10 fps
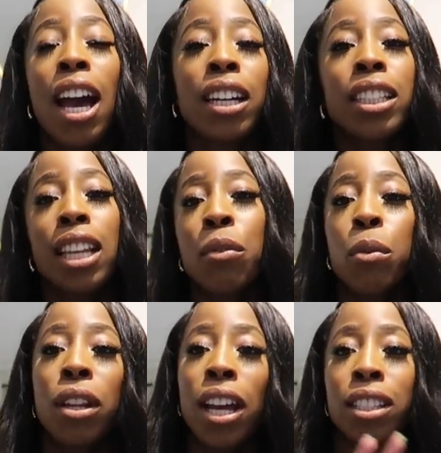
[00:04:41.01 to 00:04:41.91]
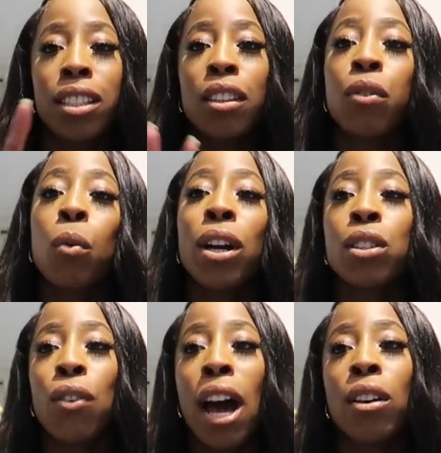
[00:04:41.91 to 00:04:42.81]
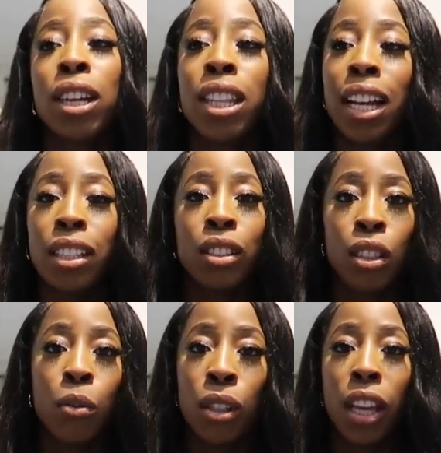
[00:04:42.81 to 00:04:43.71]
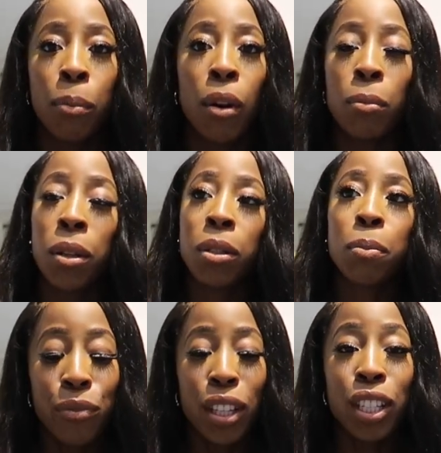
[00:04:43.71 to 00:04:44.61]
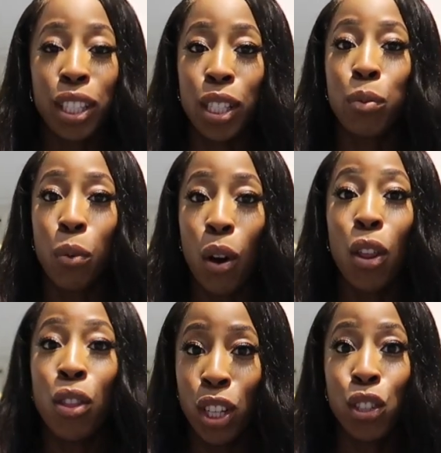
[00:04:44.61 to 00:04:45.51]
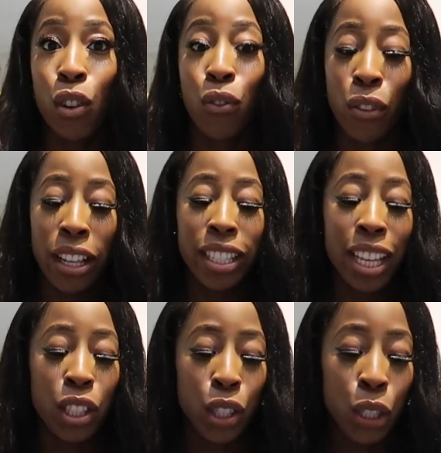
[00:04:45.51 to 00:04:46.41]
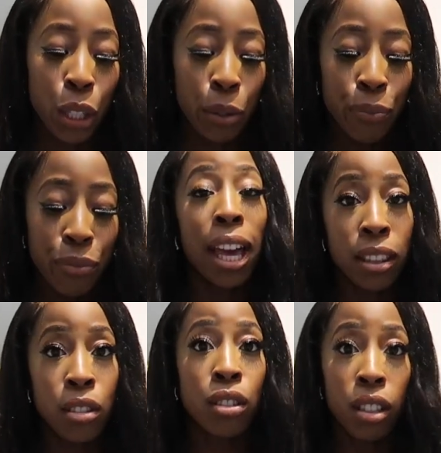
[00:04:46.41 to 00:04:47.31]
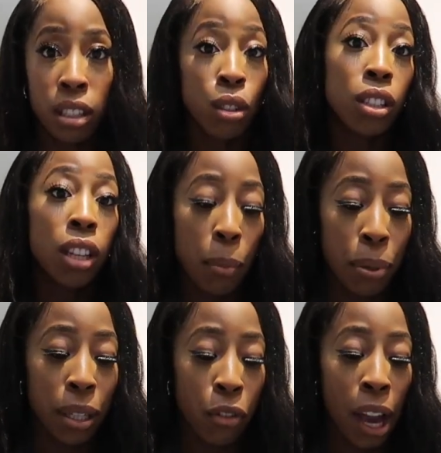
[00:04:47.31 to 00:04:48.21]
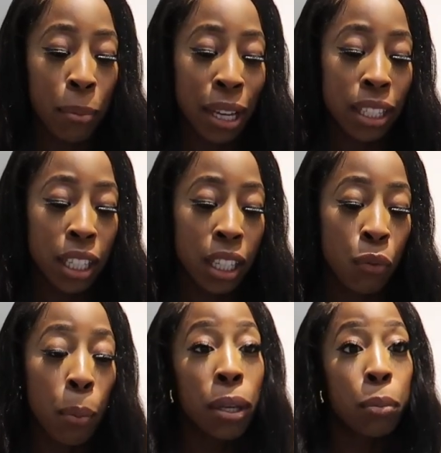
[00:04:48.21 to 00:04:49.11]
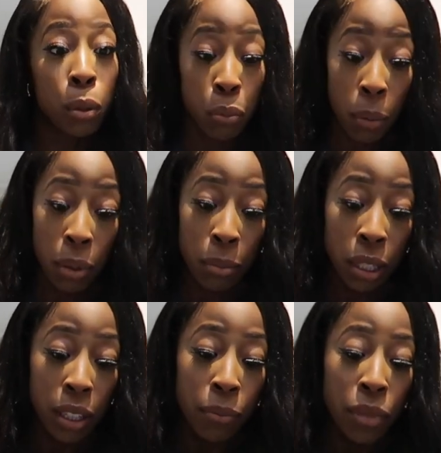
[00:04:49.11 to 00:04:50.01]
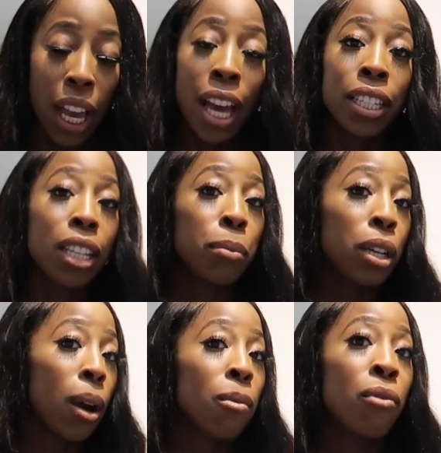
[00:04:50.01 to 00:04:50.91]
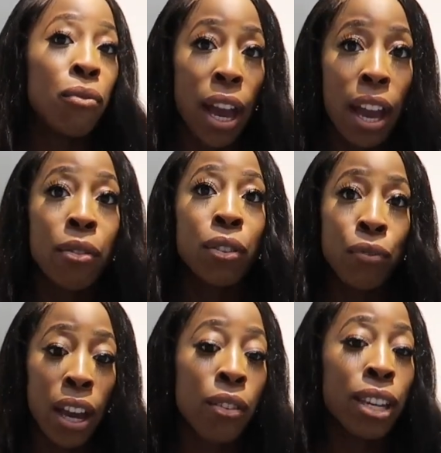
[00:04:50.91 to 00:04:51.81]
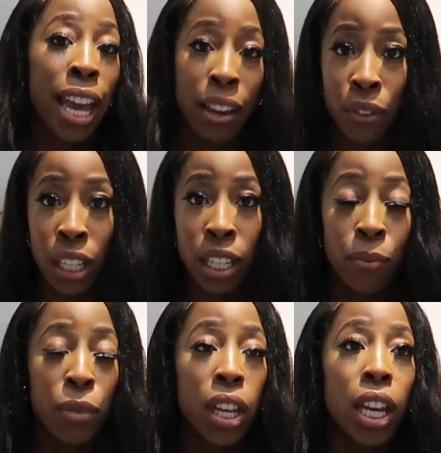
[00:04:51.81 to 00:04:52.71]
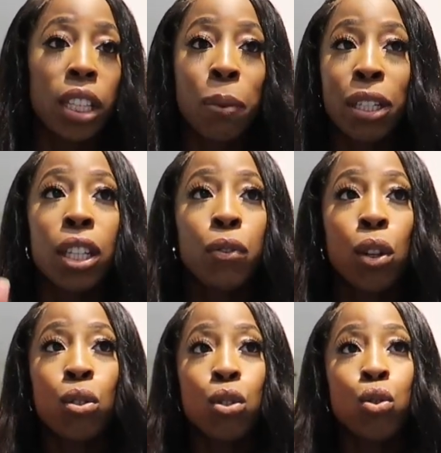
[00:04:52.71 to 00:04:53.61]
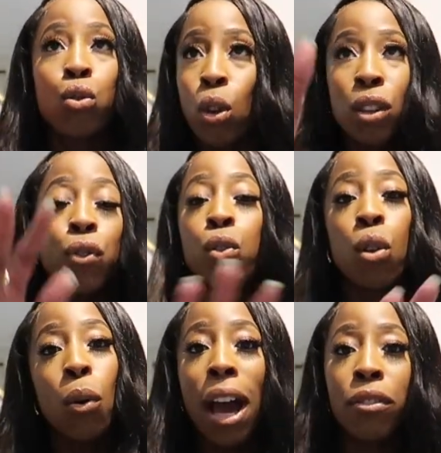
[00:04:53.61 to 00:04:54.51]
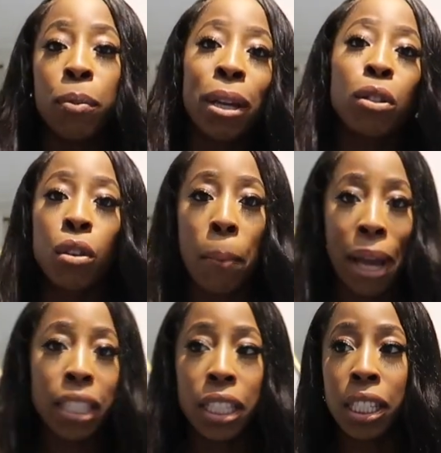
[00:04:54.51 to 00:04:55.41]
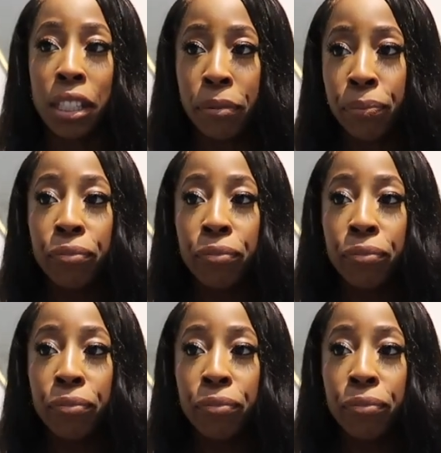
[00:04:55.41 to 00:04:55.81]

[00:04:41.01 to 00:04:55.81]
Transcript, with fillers: i guess everyone has different ways of how they like to deal with their problems this is what the strong friend tends to do and you're the dumping ground basically for people's problems and it can become very very heavy especially if you're if you don't have the mental capacity